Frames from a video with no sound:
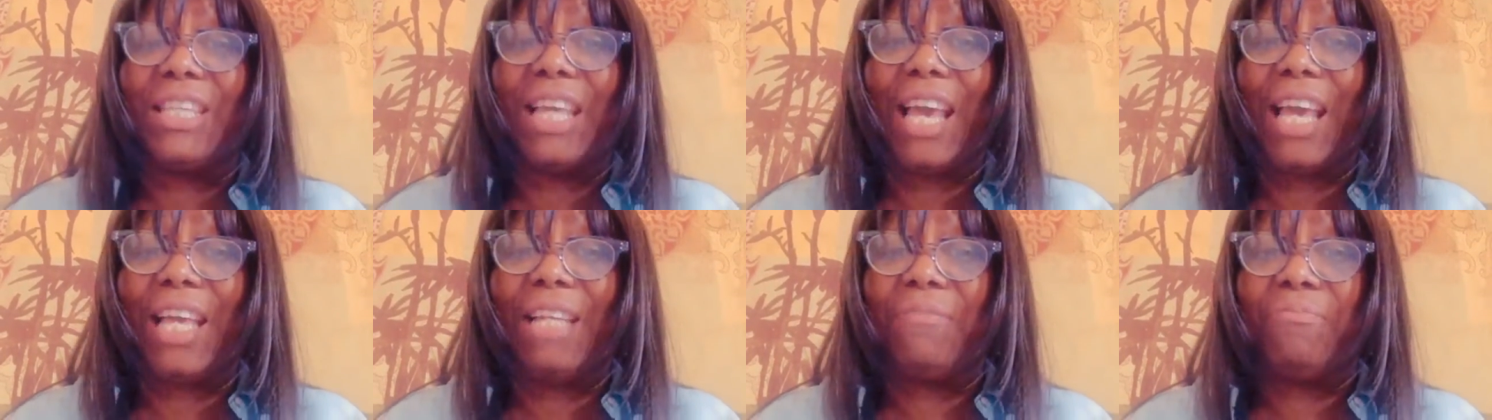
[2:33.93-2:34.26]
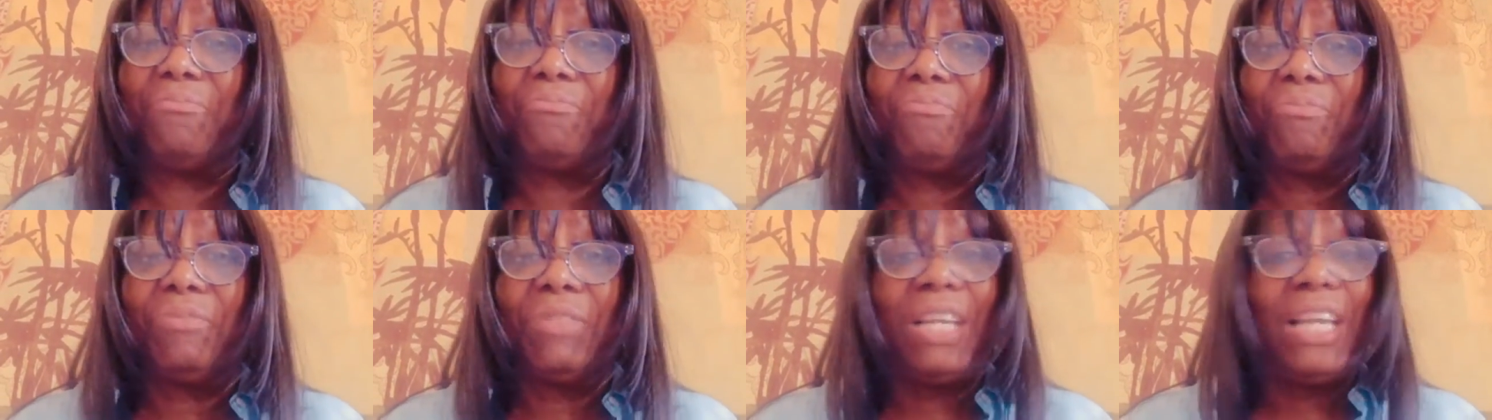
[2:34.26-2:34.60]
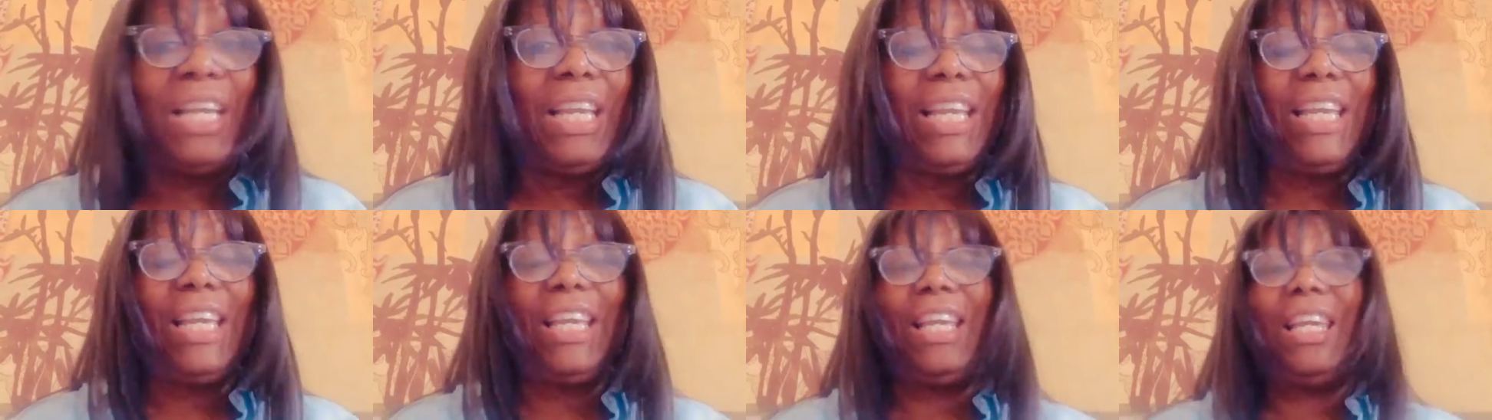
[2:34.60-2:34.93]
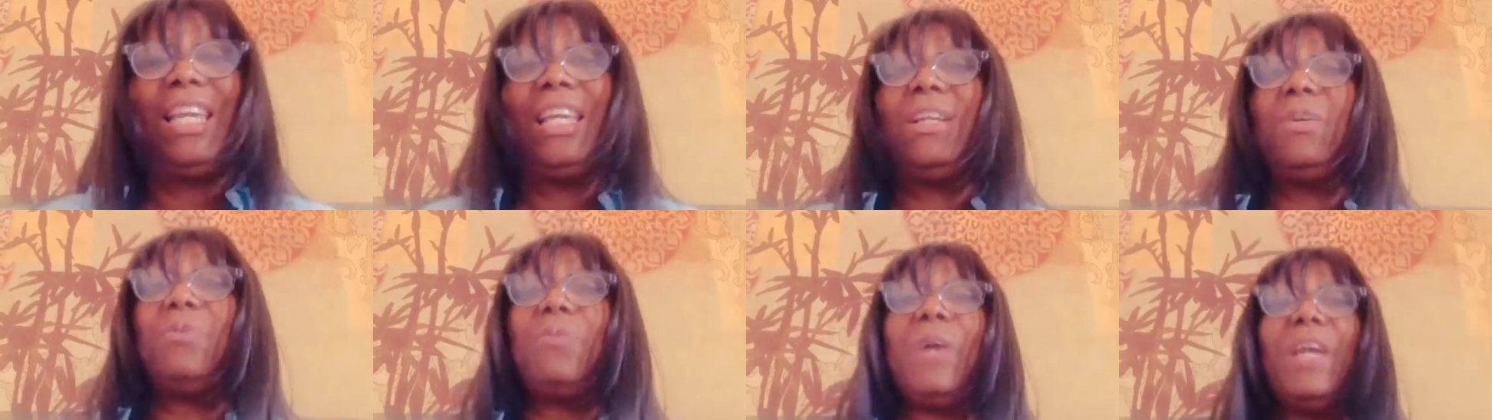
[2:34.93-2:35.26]
that
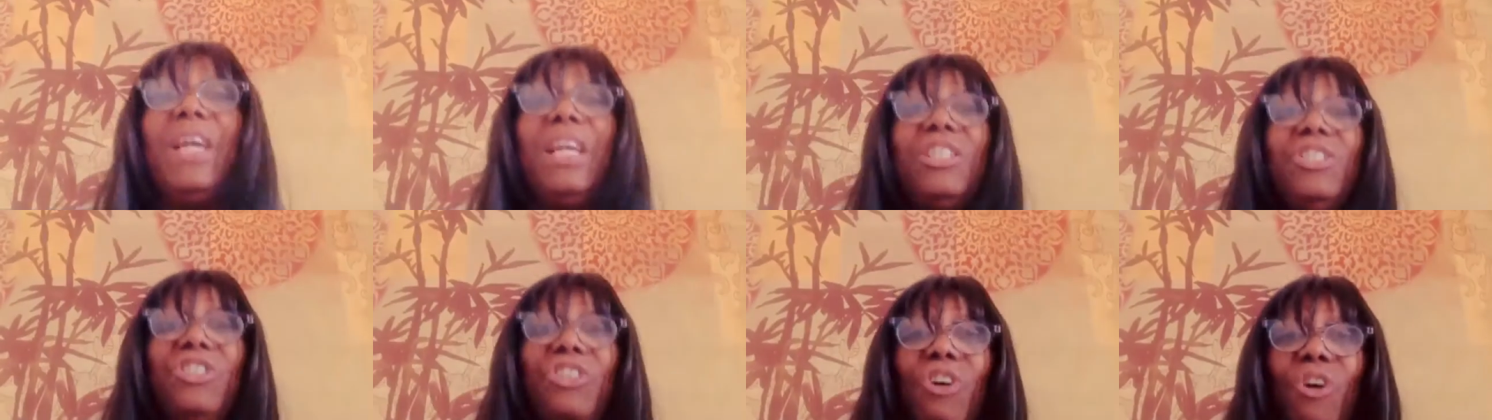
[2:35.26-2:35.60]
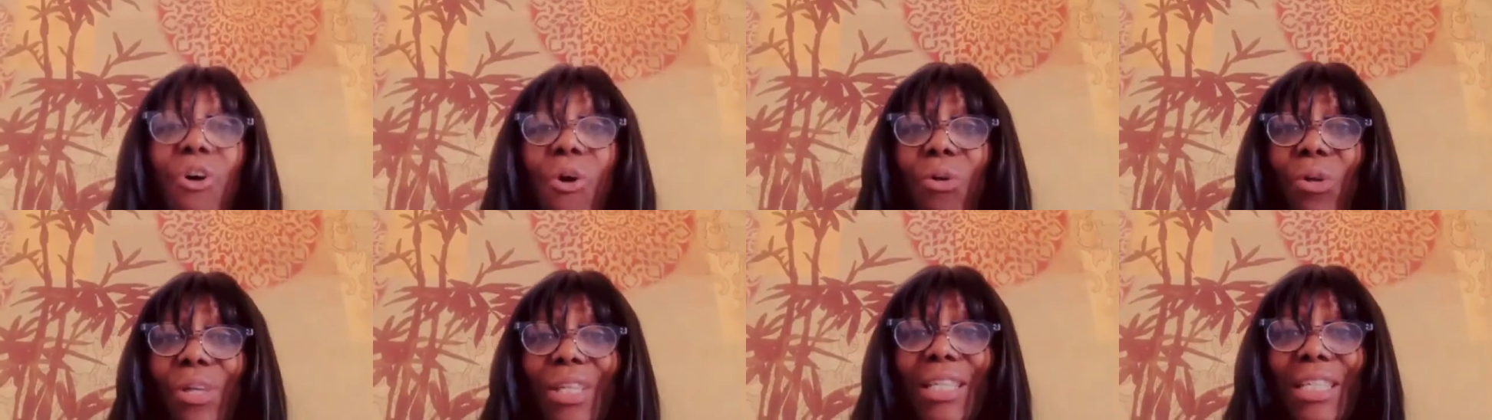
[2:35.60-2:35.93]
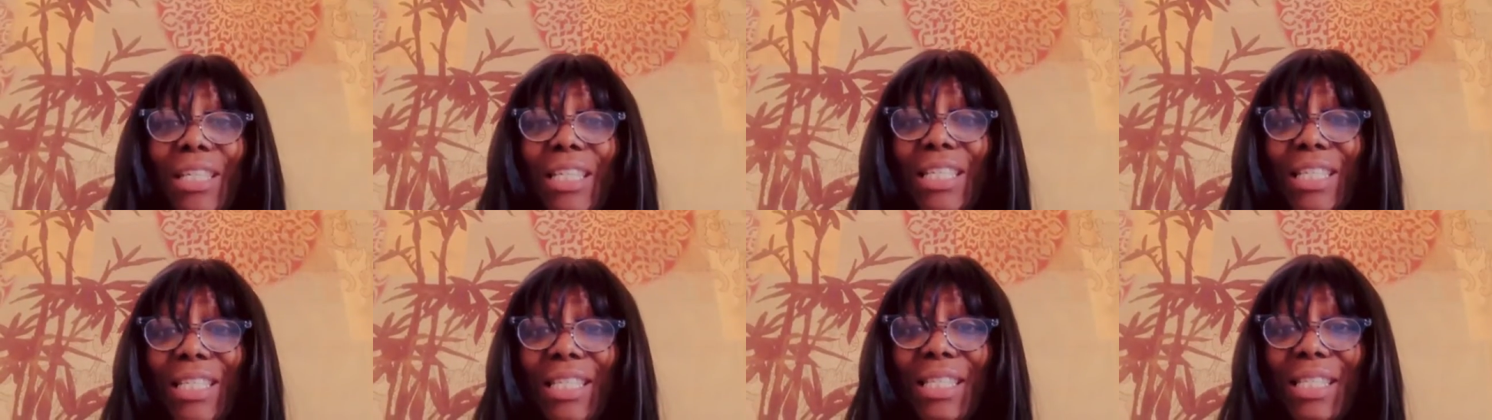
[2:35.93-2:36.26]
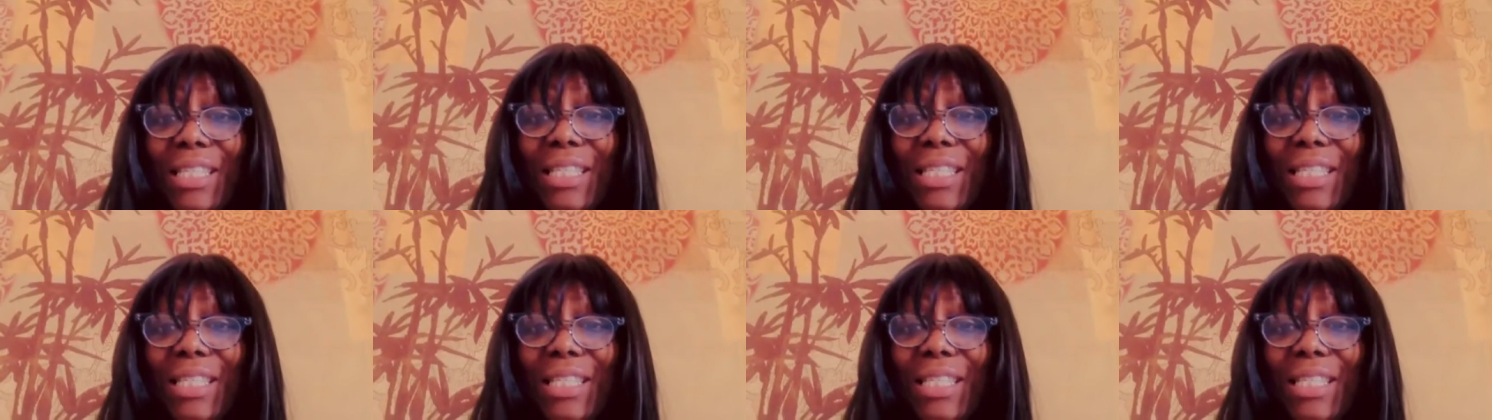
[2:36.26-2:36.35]
eat away at your holiness.